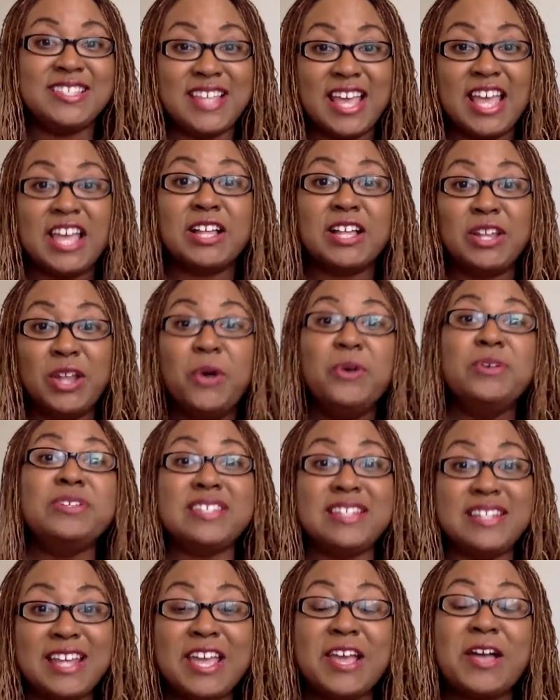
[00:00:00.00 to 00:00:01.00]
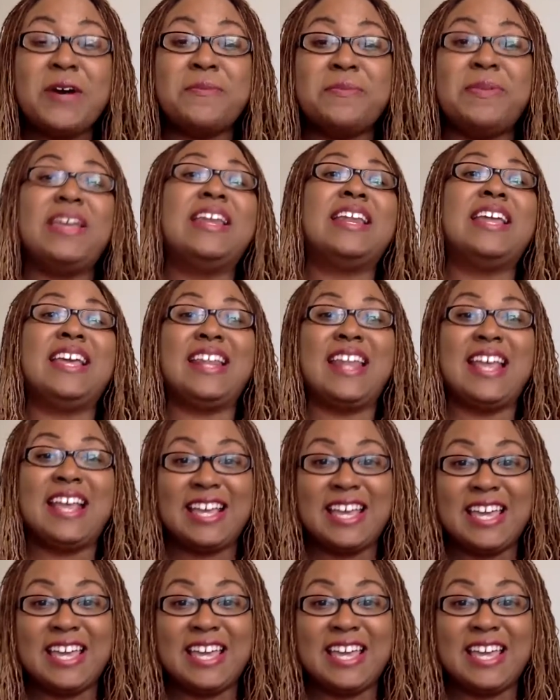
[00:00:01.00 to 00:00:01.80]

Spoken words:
They close the deal, meaning they